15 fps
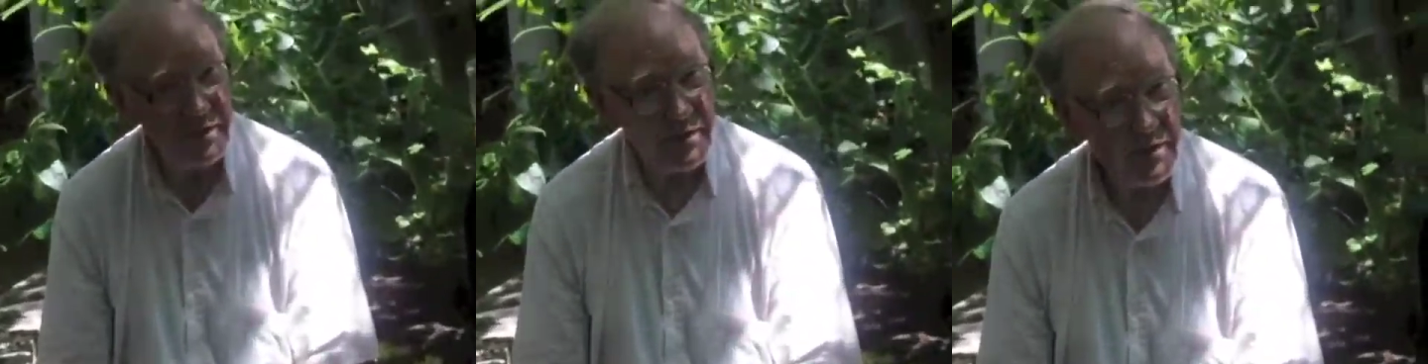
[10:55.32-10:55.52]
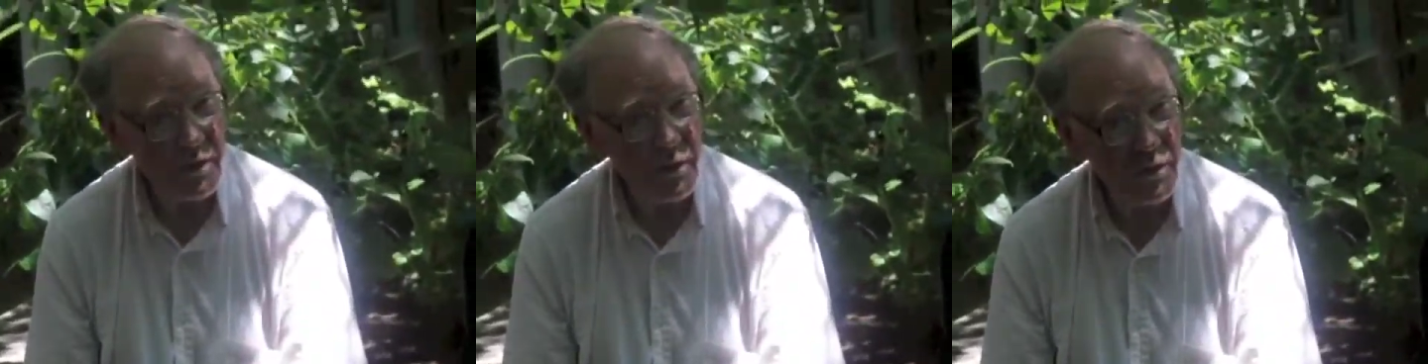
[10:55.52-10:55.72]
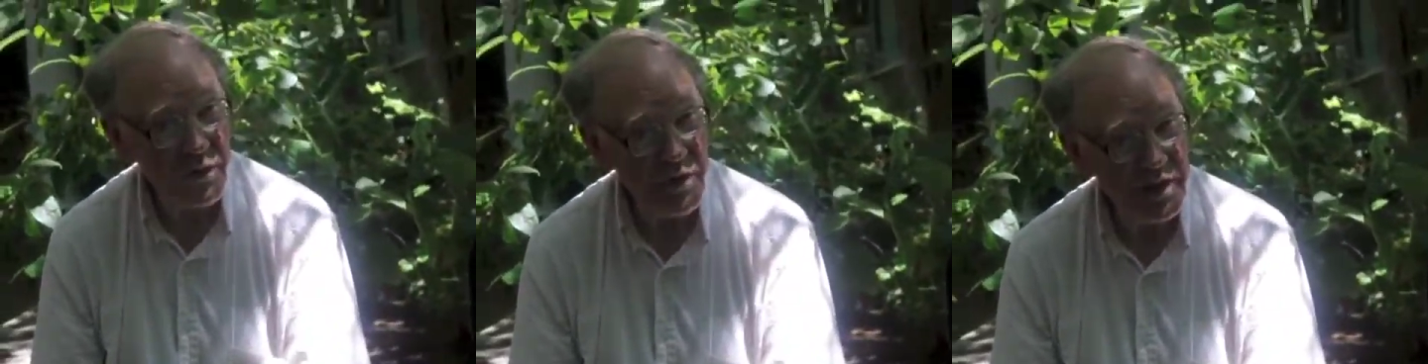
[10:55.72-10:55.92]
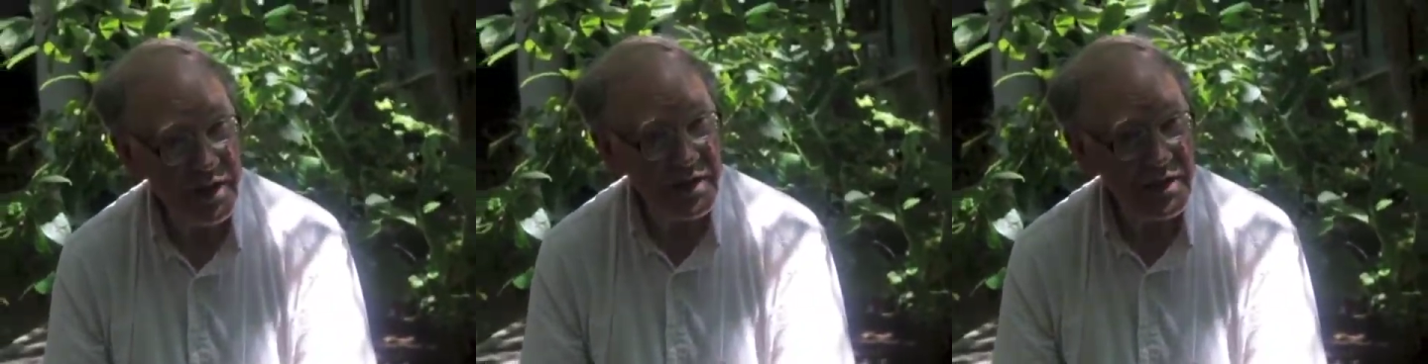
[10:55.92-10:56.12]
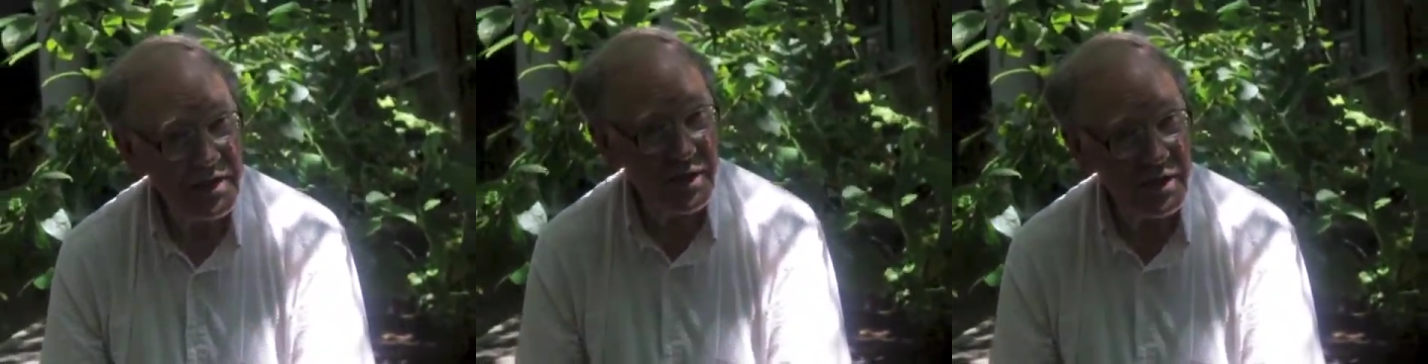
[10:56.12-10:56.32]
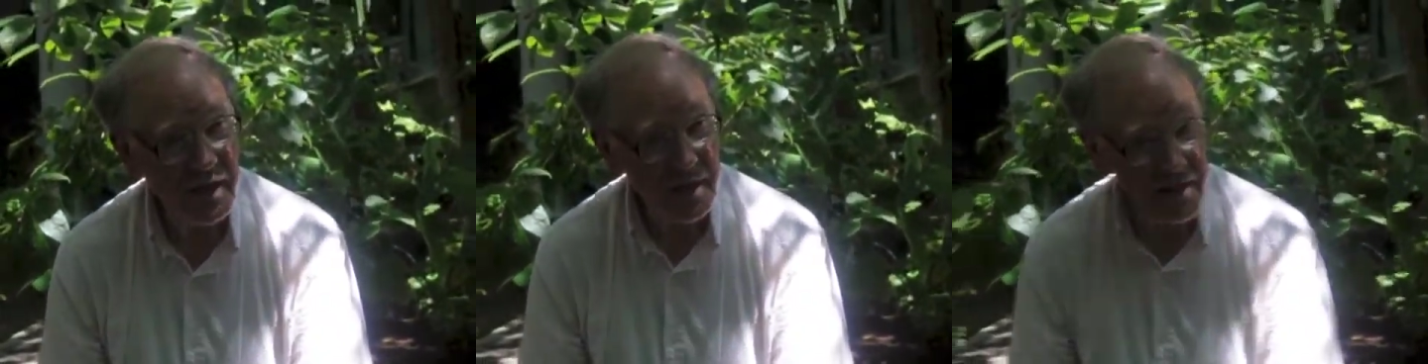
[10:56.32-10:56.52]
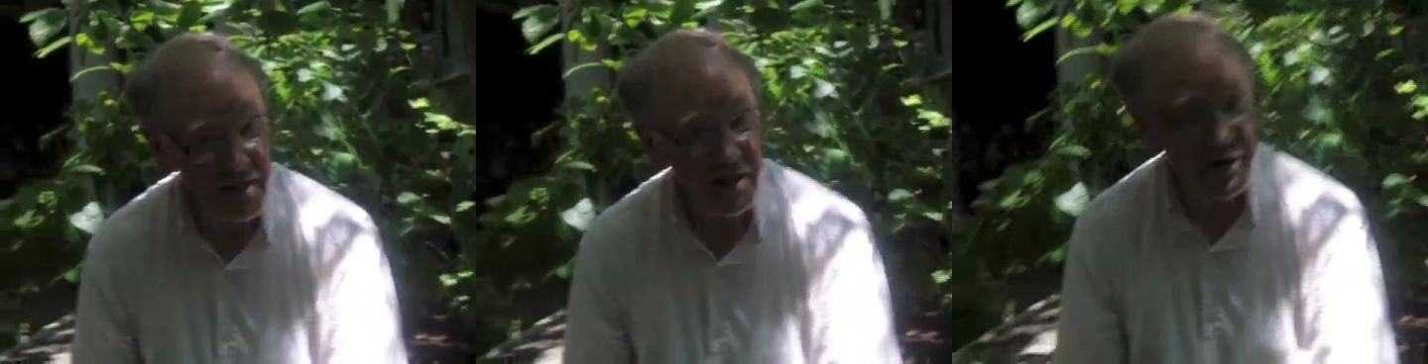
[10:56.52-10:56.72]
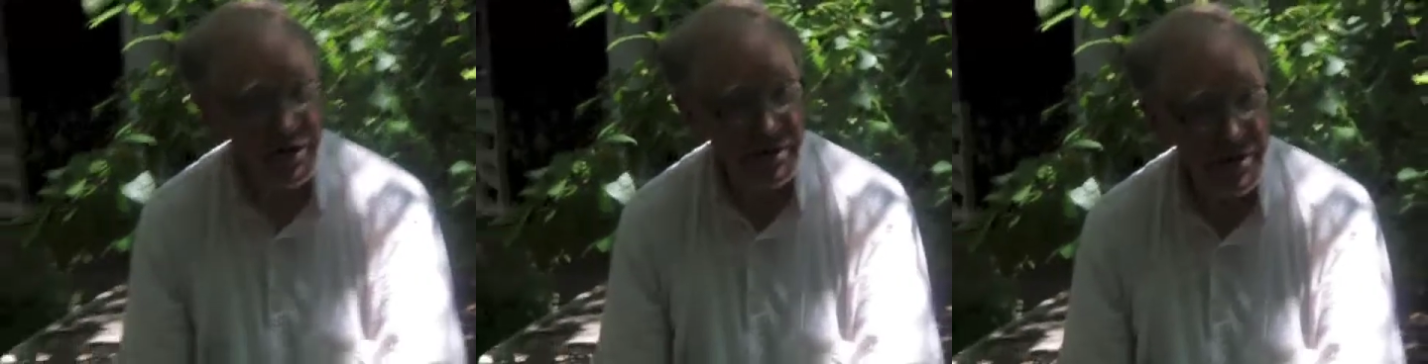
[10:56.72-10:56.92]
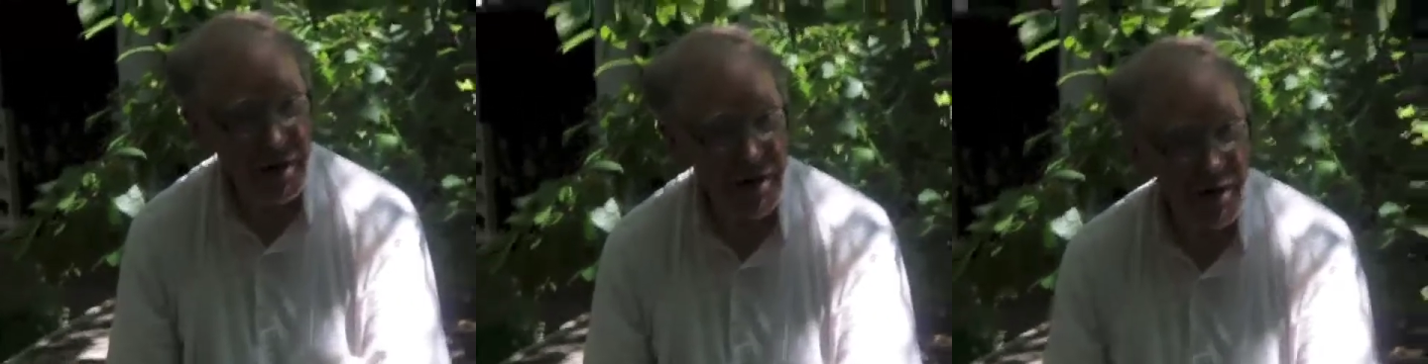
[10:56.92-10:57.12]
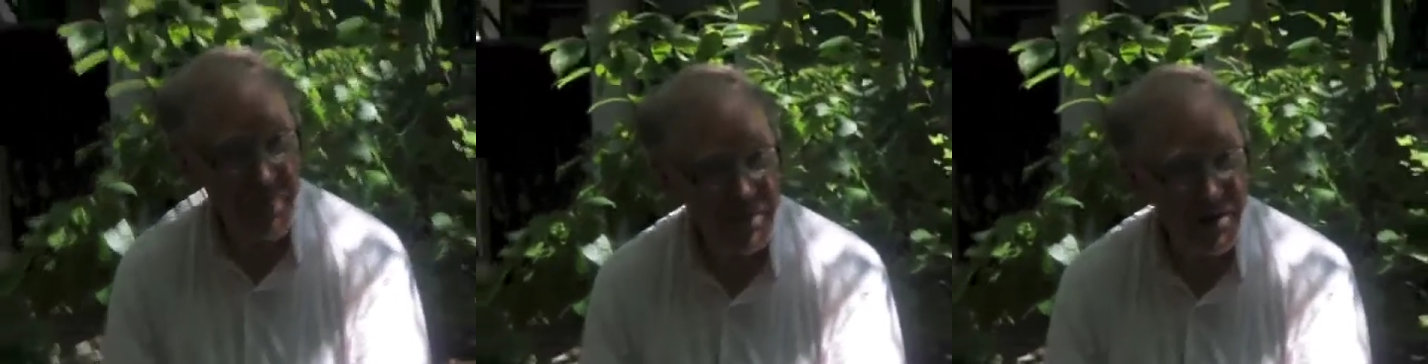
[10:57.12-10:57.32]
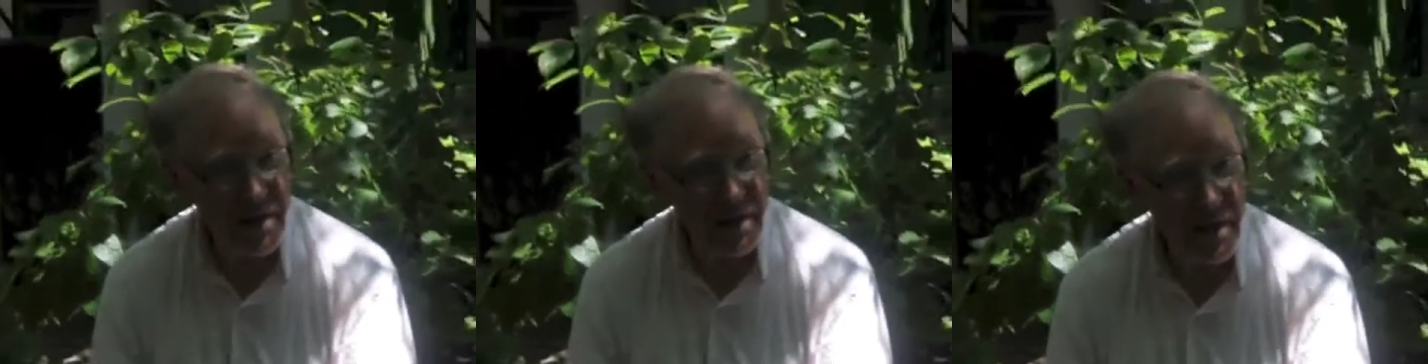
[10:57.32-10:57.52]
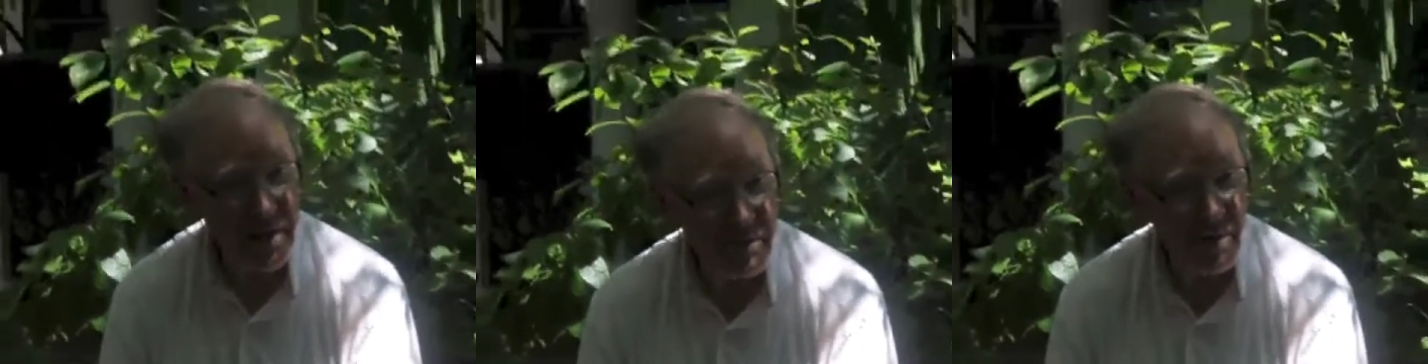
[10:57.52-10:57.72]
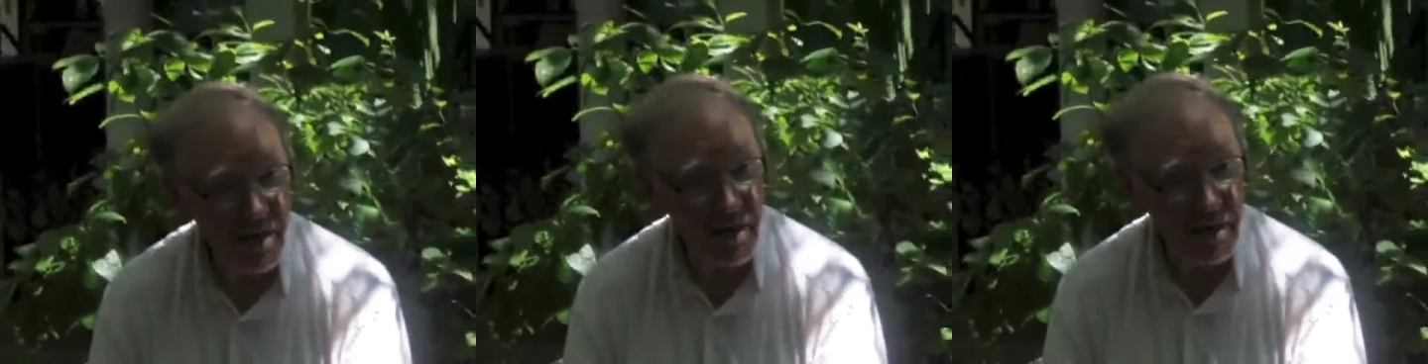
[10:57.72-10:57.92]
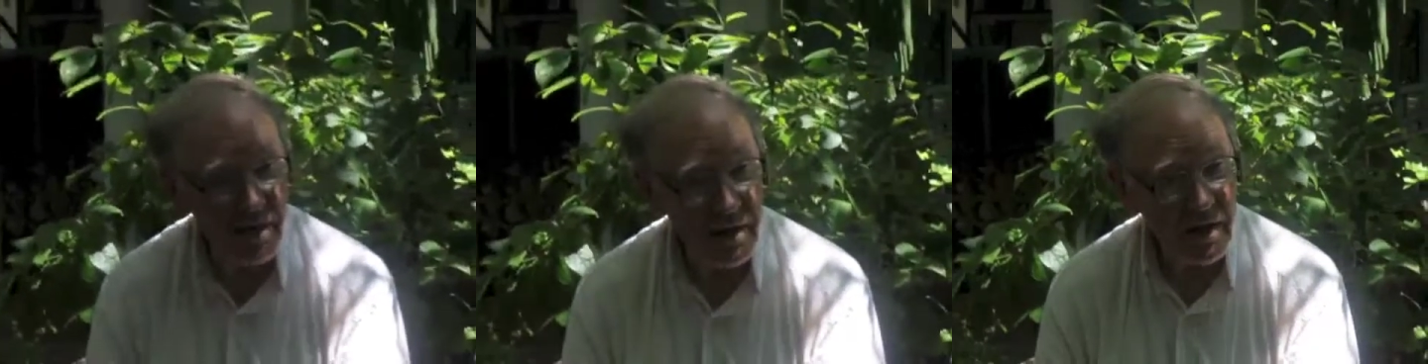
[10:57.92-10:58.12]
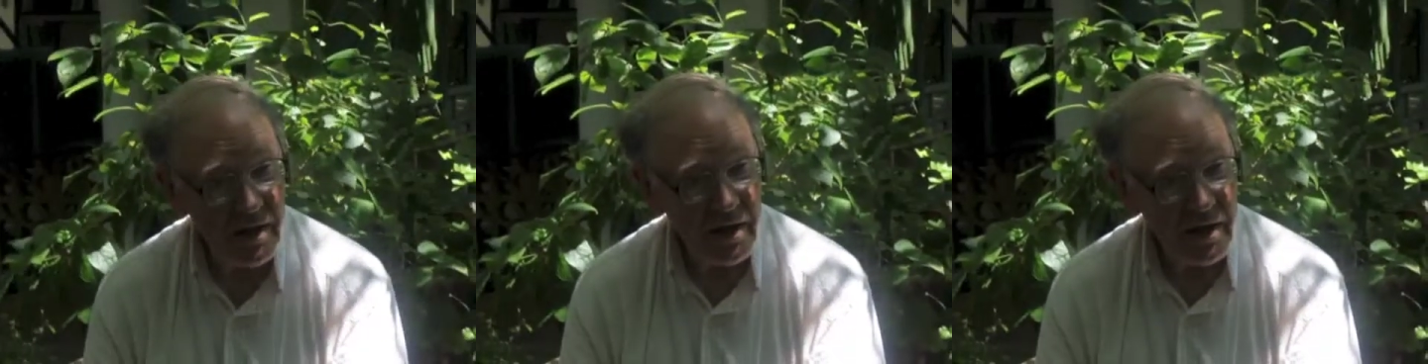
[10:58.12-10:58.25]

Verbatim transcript: northeastern Nigeria, which I know particularly well,